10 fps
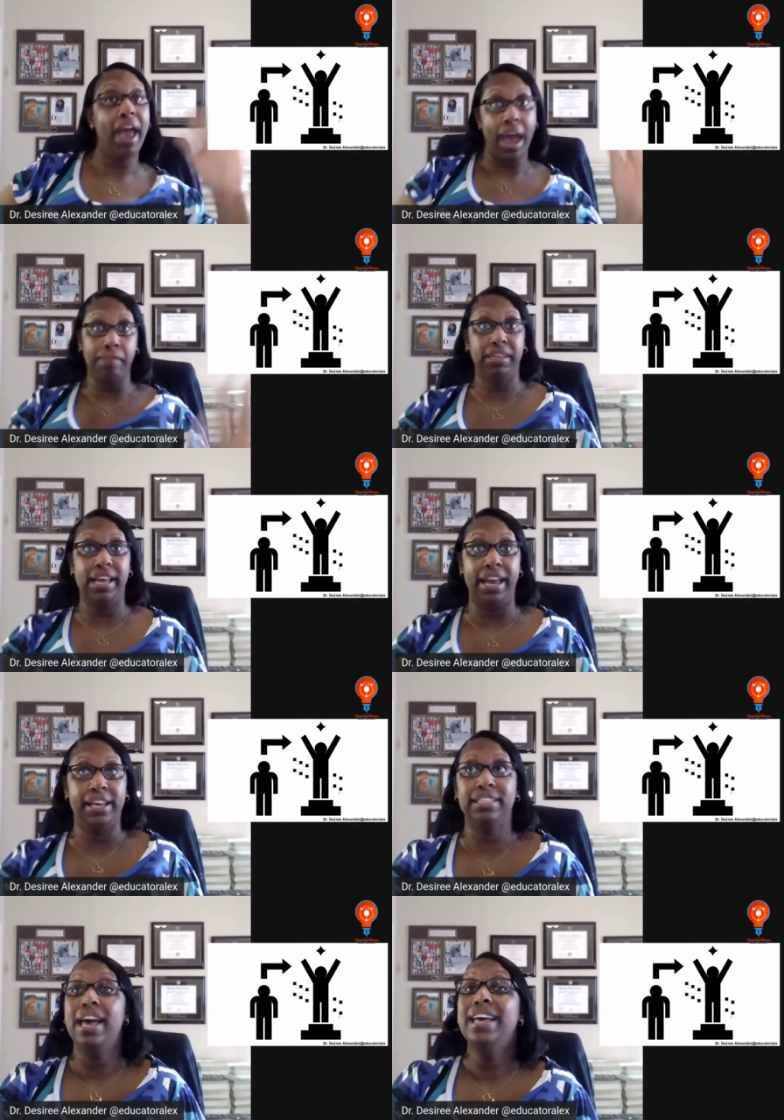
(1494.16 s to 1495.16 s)
a happy
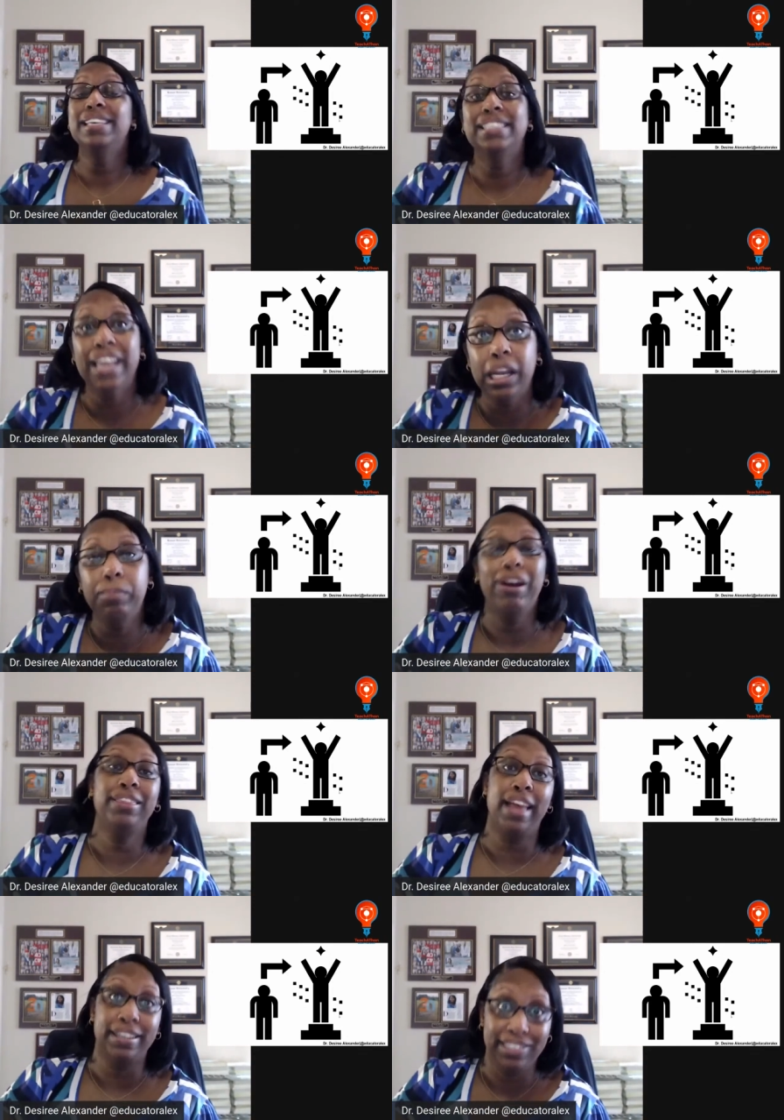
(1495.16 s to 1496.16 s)
dance.
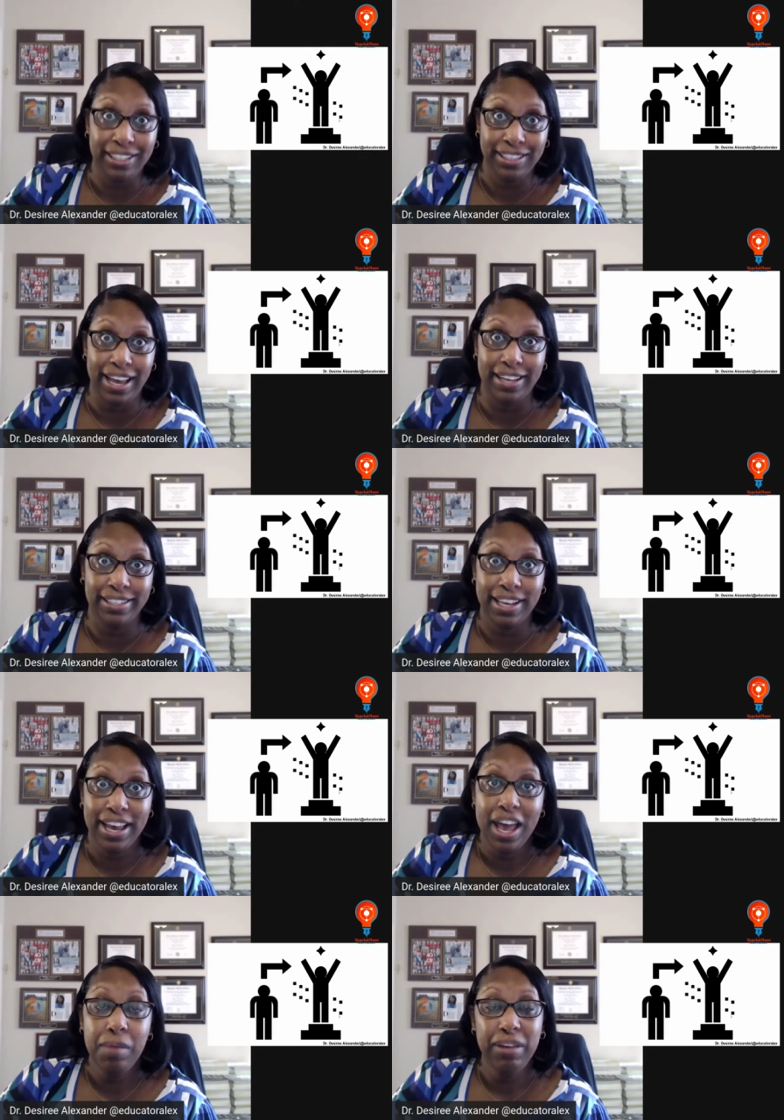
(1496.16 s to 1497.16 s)
Celebrate that success.
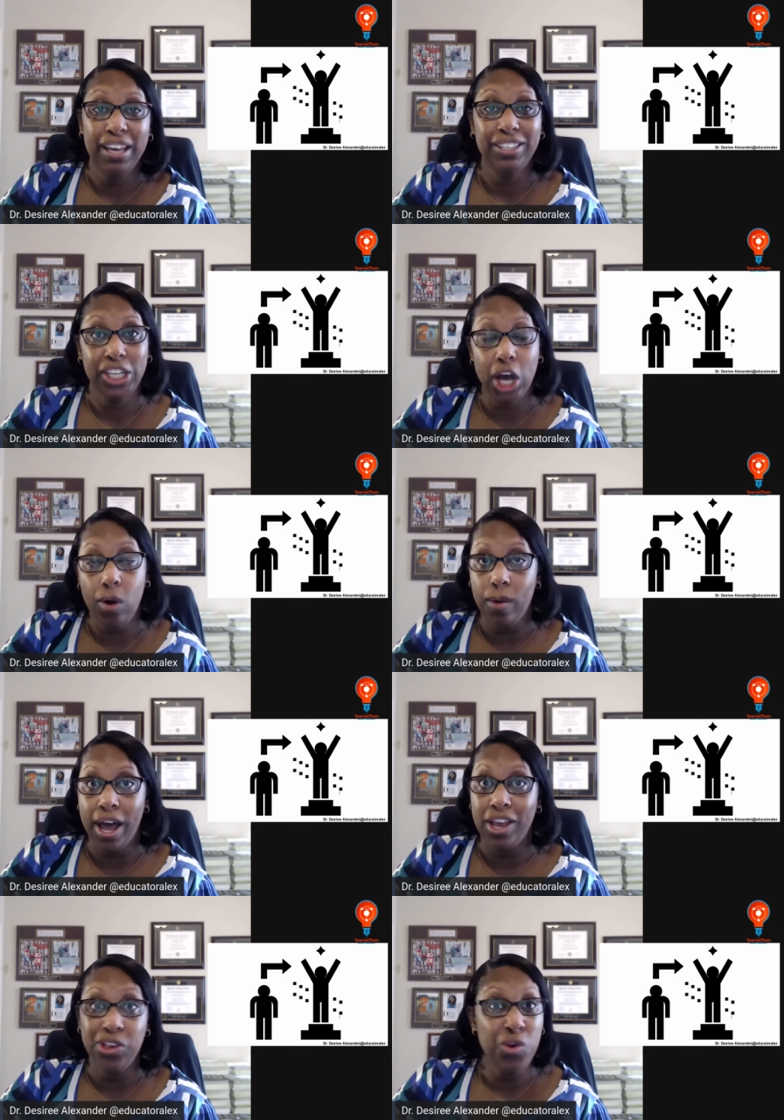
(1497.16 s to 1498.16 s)
Because you know
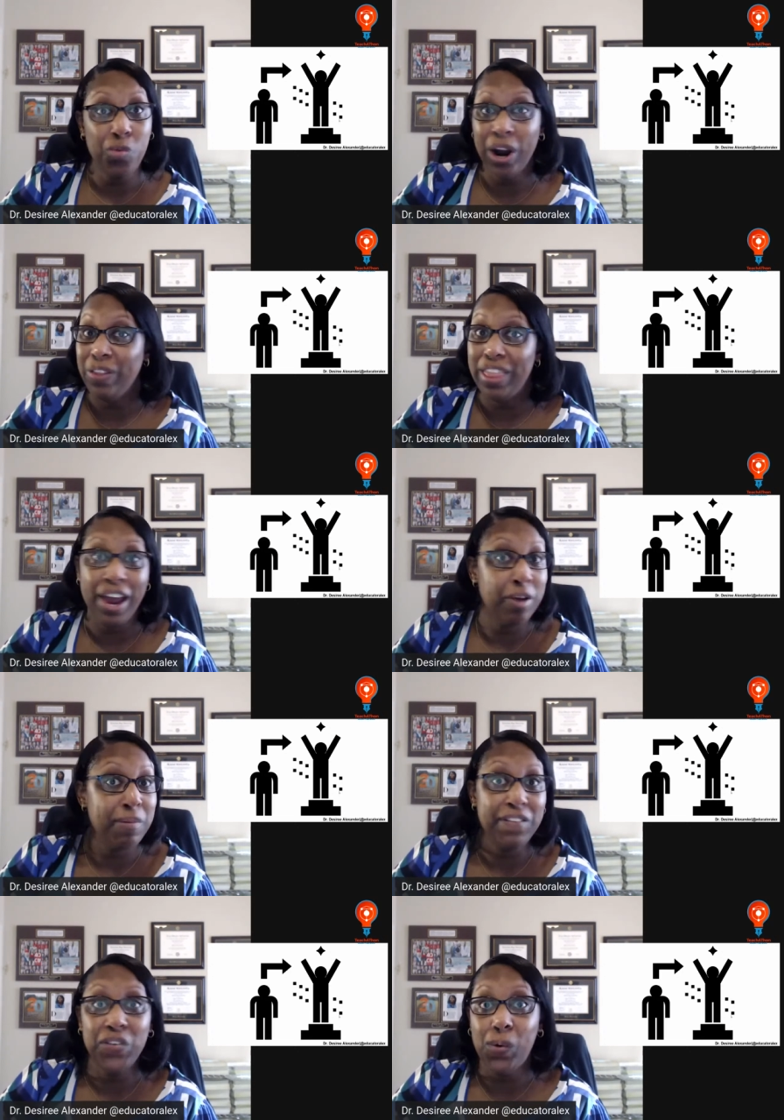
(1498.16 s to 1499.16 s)
what? You weren't there
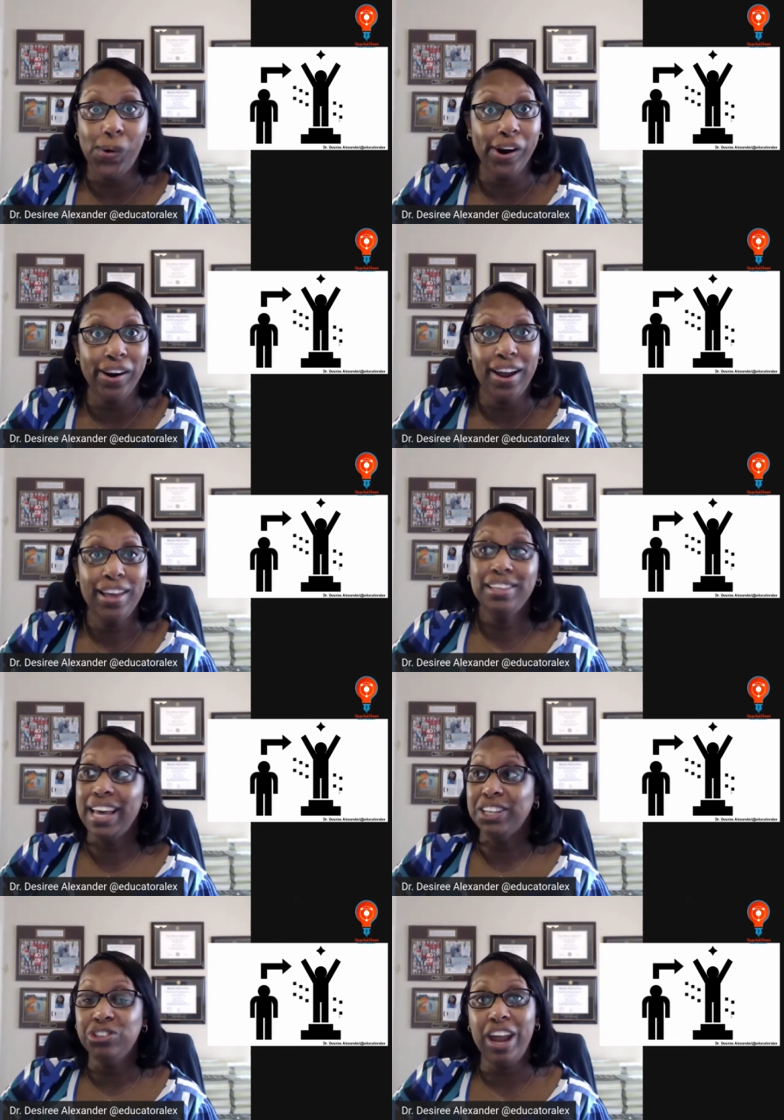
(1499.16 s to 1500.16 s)
before.
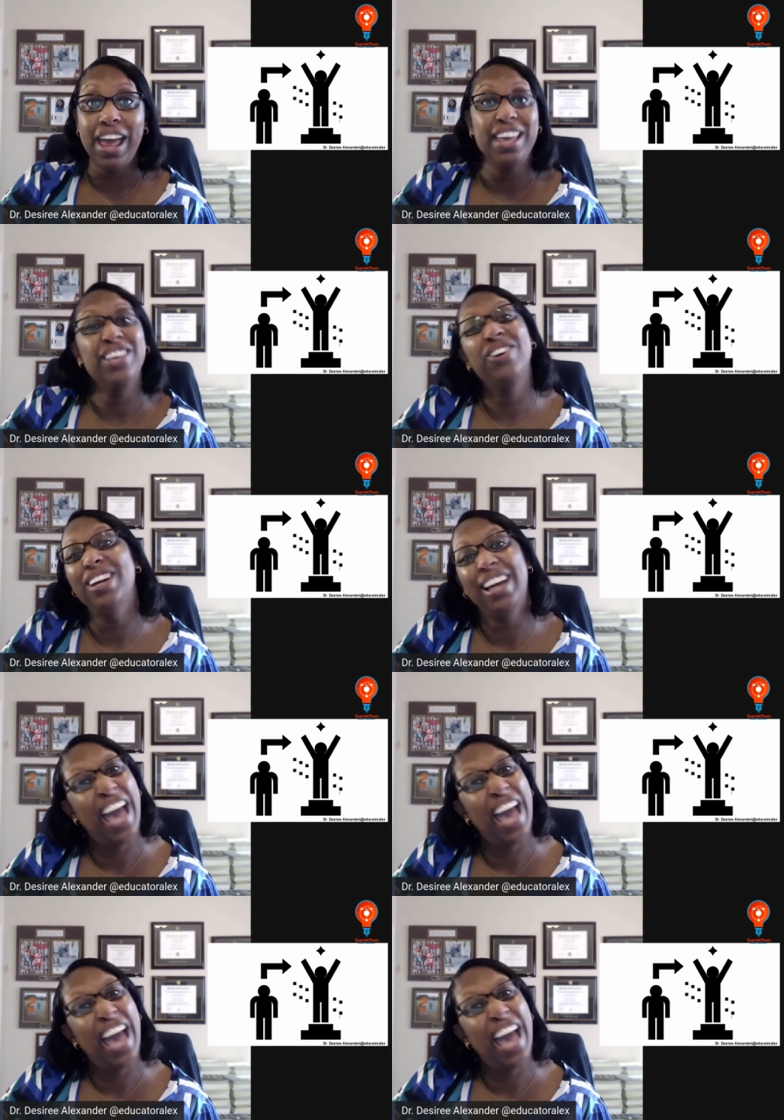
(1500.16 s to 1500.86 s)
Yesterday, you didn't